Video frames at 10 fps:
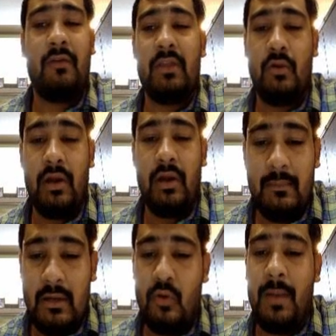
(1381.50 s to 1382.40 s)
of the Goethe
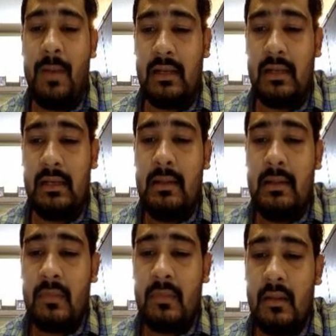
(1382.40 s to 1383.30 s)
B2 pattern,
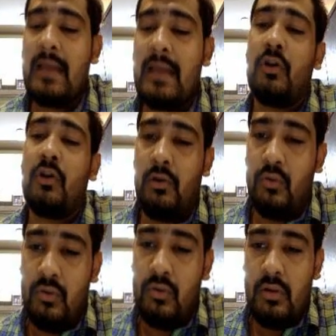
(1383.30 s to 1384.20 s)
then what you will
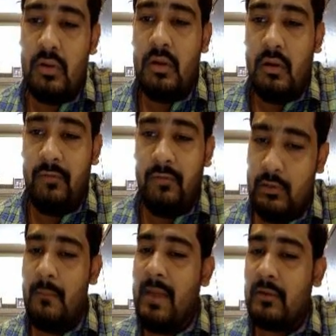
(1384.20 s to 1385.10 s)
do? Will you
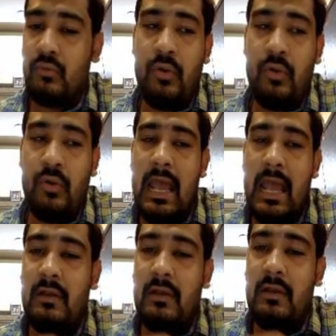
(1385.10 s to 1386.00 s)
come back to India and
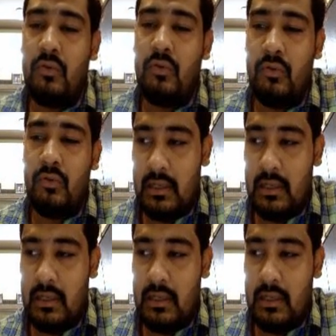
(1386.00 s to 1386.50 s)
will you